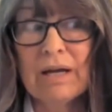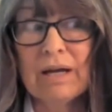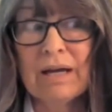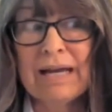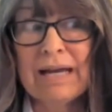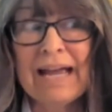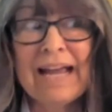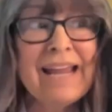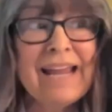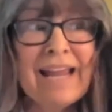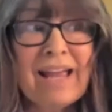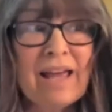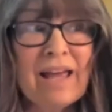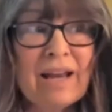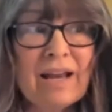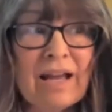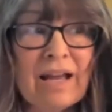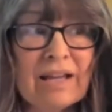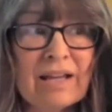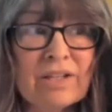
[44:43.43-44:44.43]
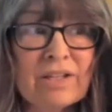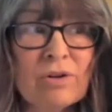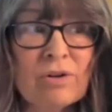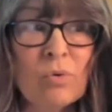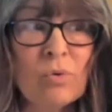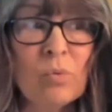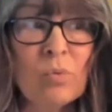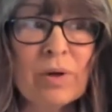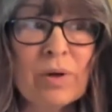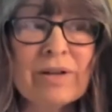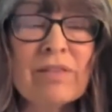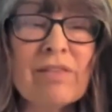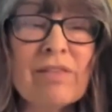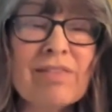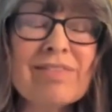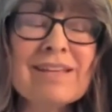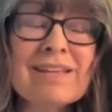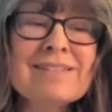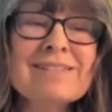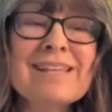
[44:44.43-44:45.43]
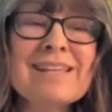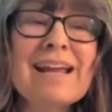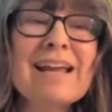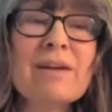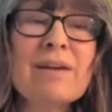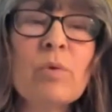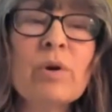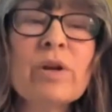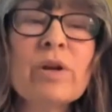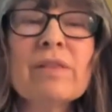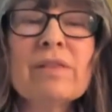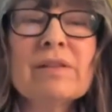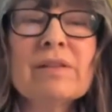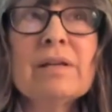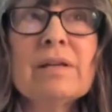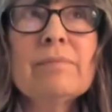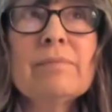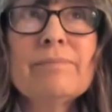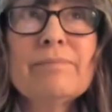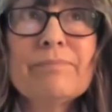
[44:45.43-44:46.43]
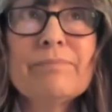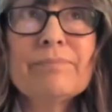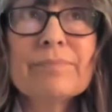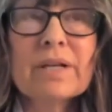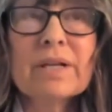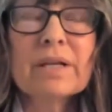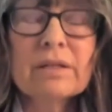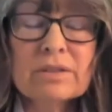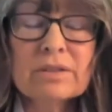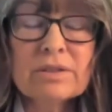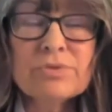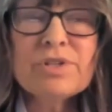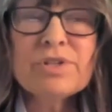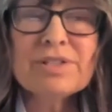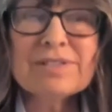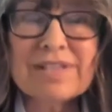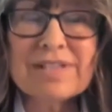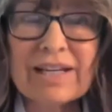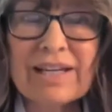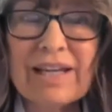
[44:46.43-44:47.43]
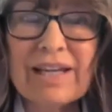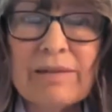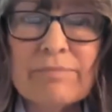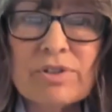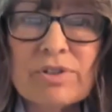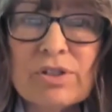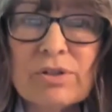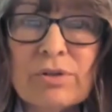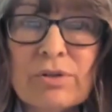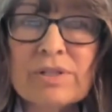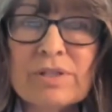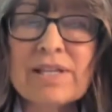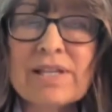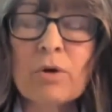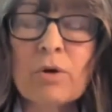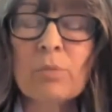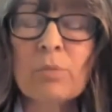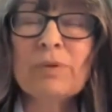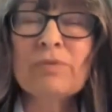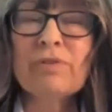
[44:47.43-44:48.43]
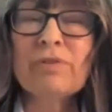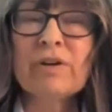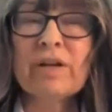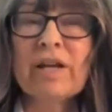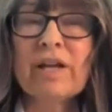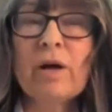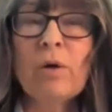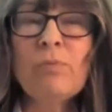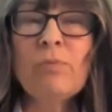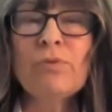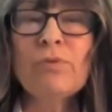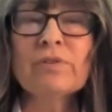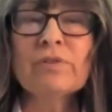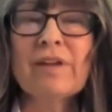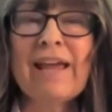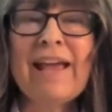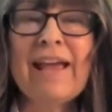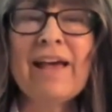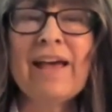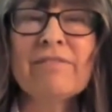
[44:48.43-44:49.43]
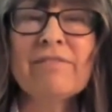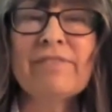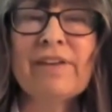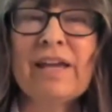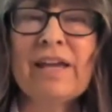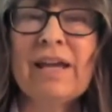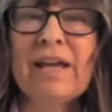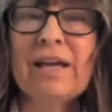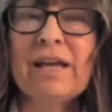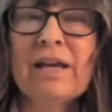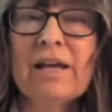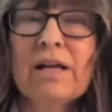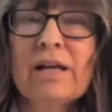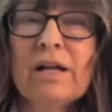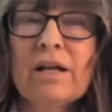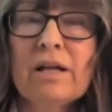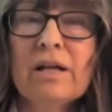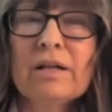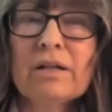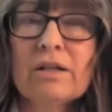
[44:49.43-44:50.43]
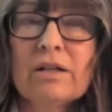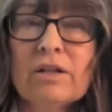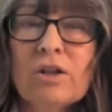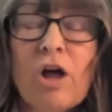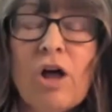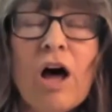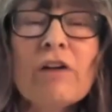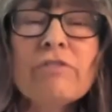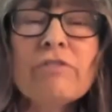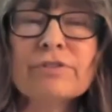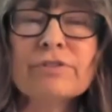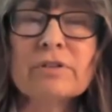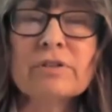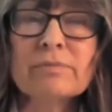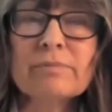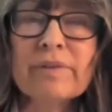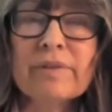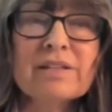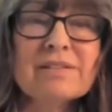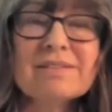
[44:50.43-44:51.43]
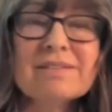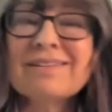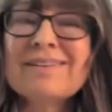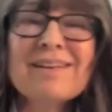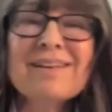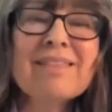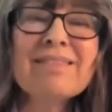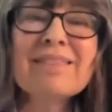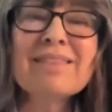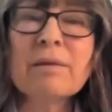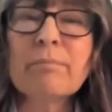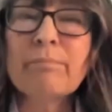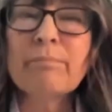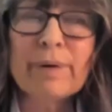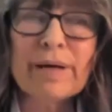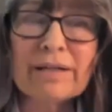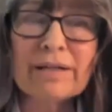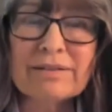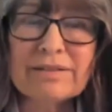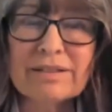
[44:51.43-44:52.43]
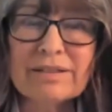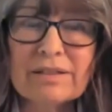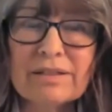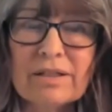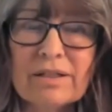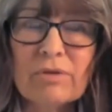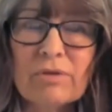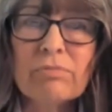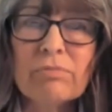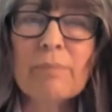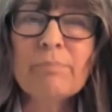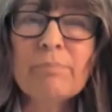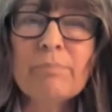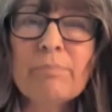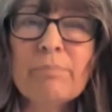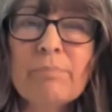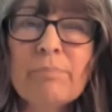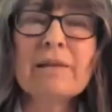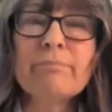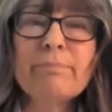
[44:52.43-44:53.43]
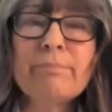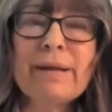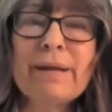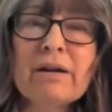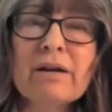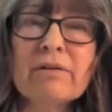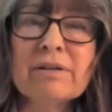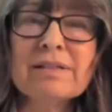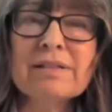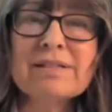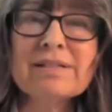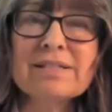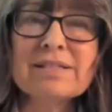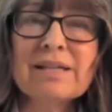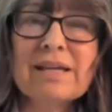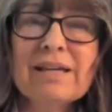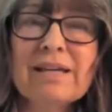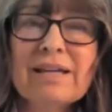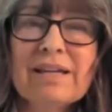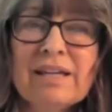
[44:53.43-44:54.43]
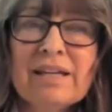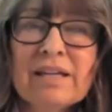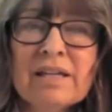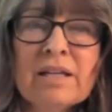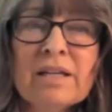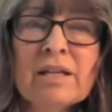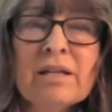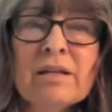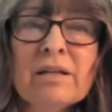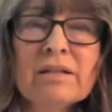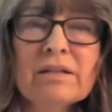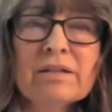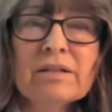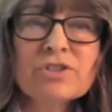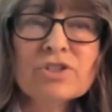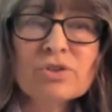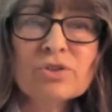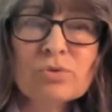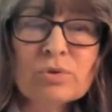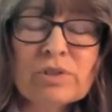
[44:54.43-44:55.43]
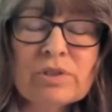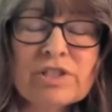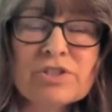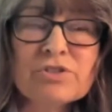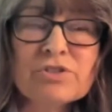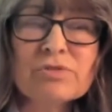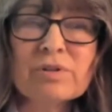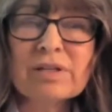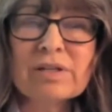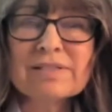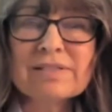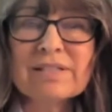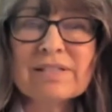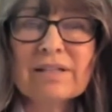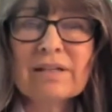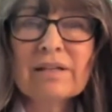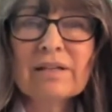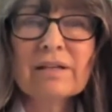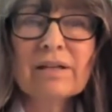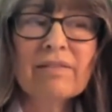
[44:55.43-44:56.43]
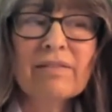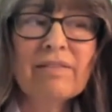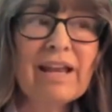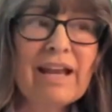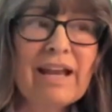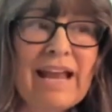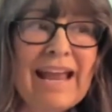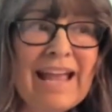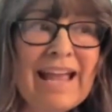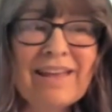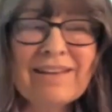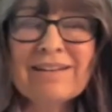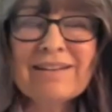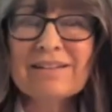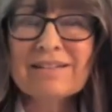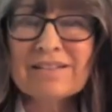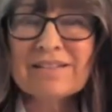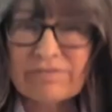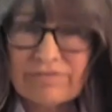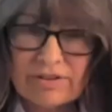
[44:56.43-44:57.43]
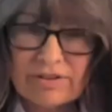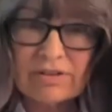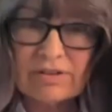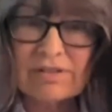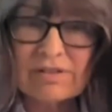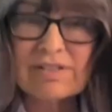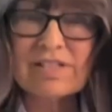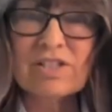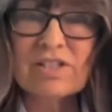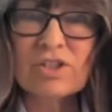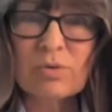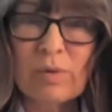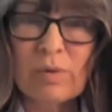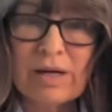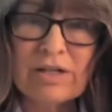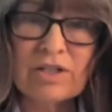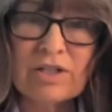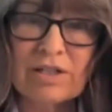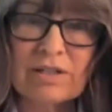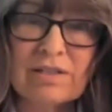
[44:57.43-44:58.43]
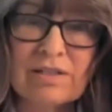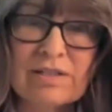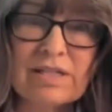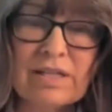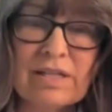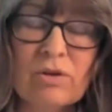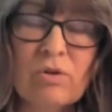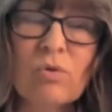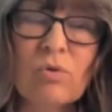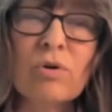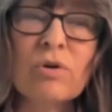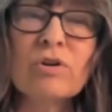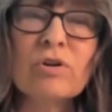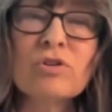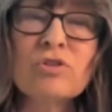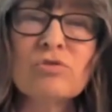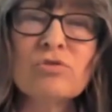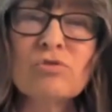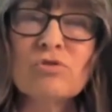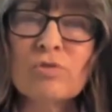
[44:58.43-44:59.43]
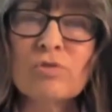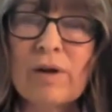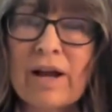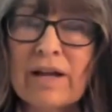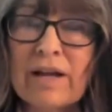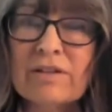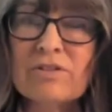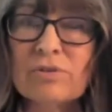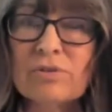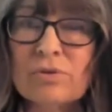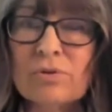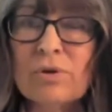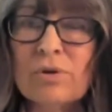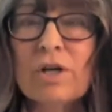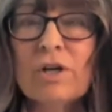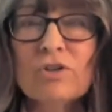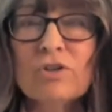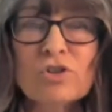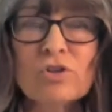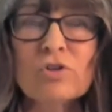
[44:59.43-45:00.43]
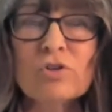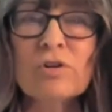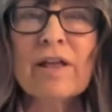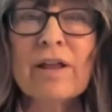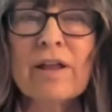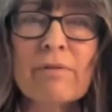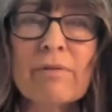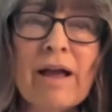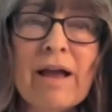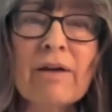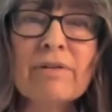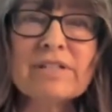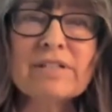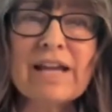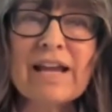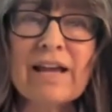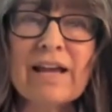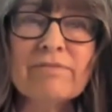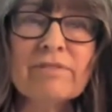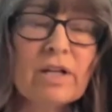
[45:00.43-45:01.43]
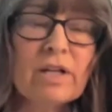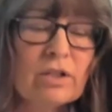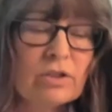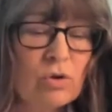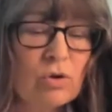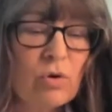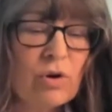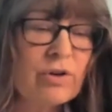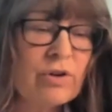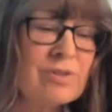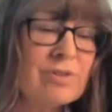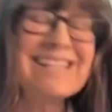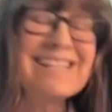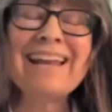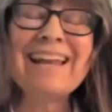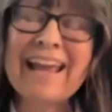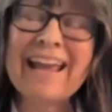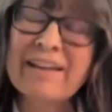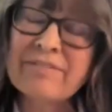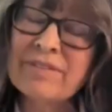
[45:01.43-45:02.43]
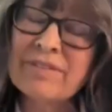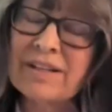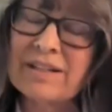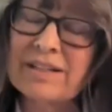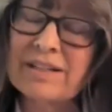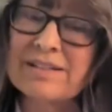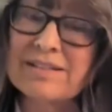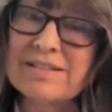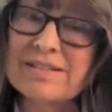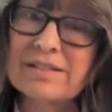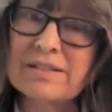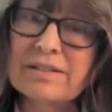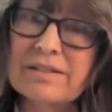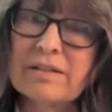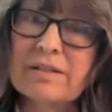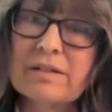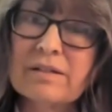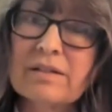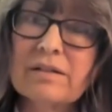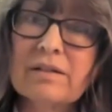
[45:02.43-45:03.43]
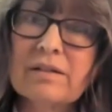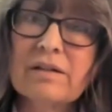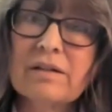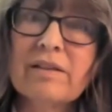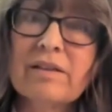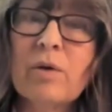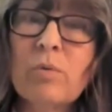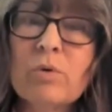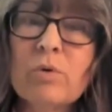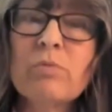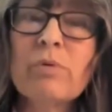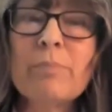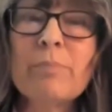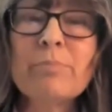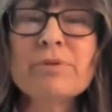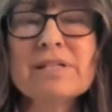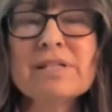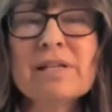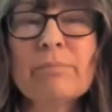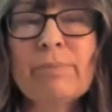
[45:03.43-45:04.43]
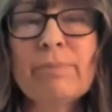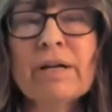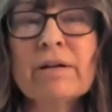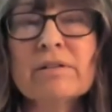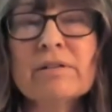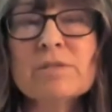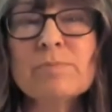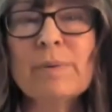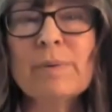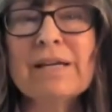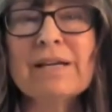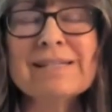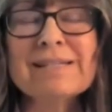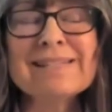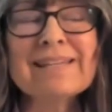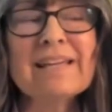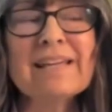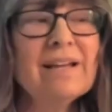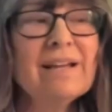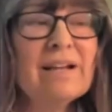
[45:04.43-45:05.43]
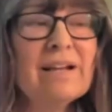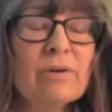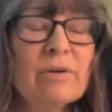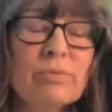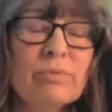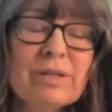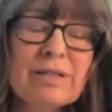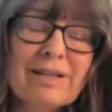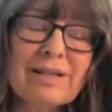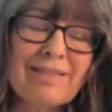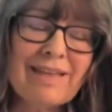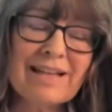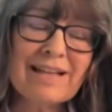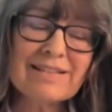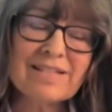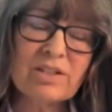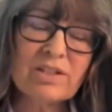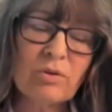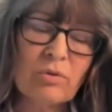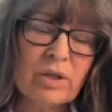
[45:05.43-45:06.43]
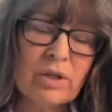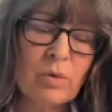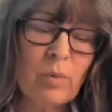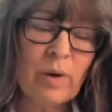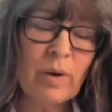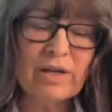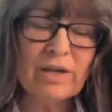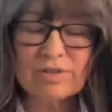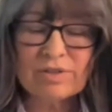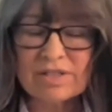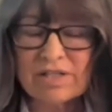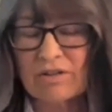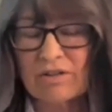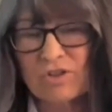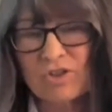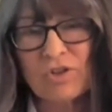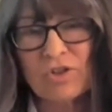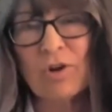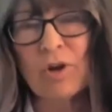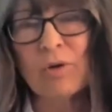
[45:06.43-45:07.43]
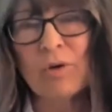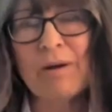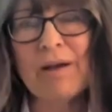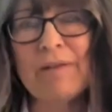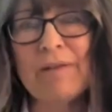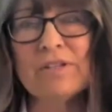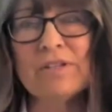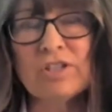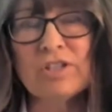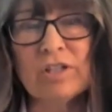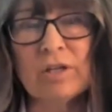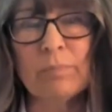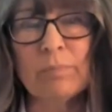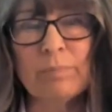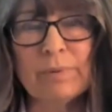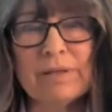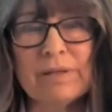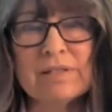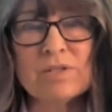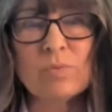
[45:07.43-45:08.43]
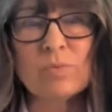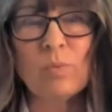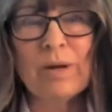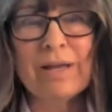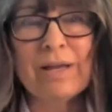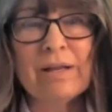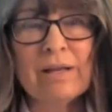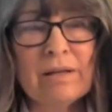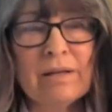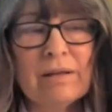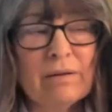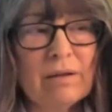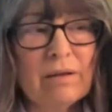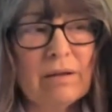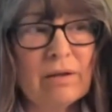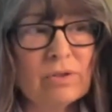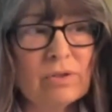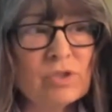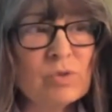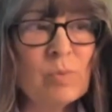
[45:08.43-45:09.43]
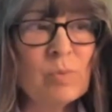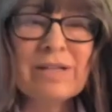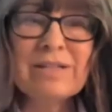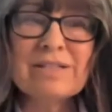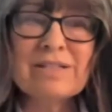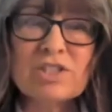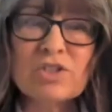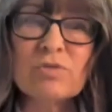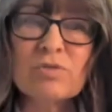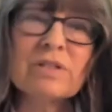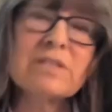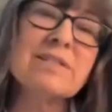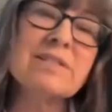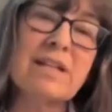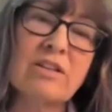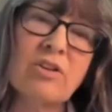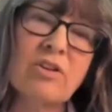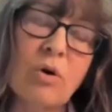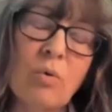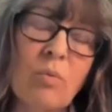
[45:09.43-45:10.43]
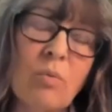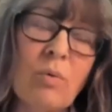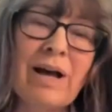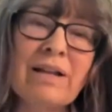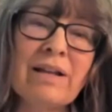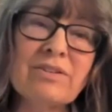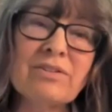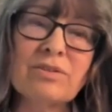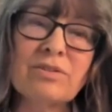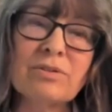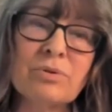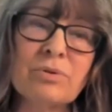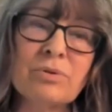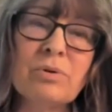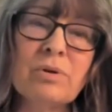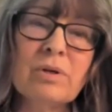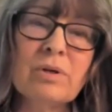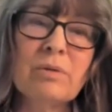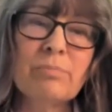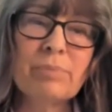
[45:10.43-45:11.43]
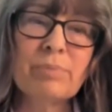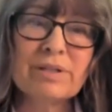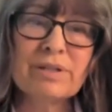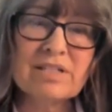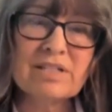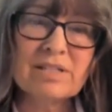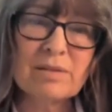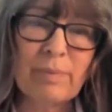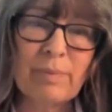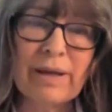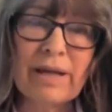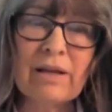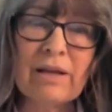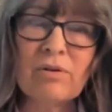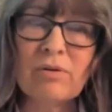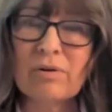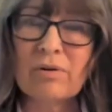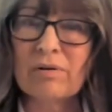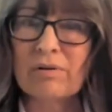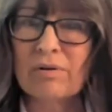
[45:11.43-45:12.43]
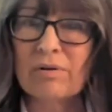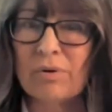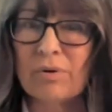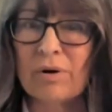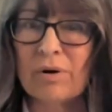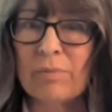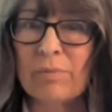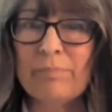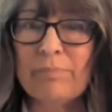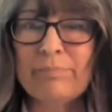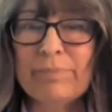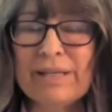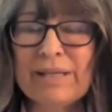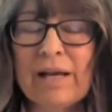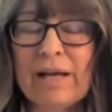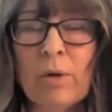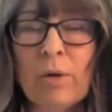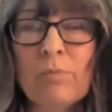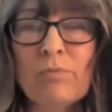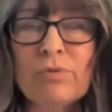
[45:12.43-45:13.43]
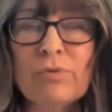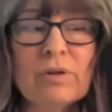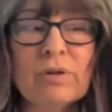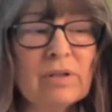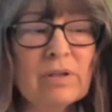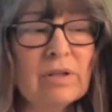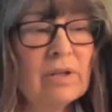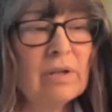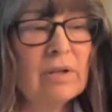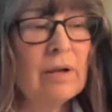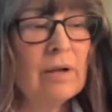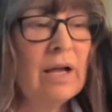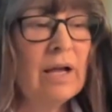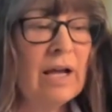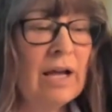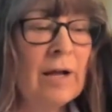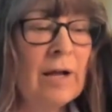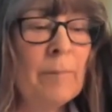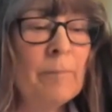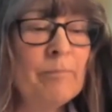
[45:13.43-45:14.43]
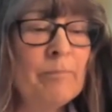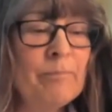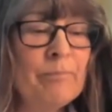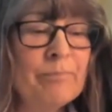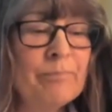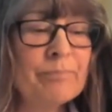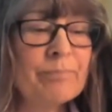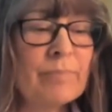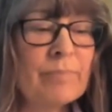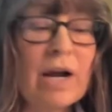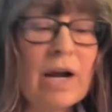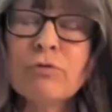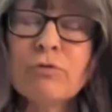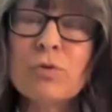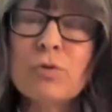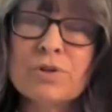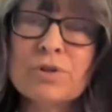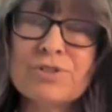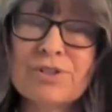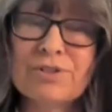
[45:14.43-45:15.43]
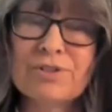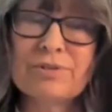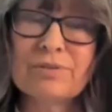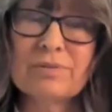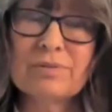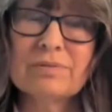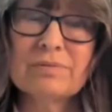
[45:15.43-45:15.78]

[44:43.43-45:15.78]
I had, one of the conclusions I came to is that it would be very helpful to have a law firm that did nothing but represent parents in school districts that had difficult situations in order to try to turn around, to have lawyers and advocates that would represent parents, because really that's the only way you start turning around the ship, is when districts that don't want to participate or be helpful are forced to.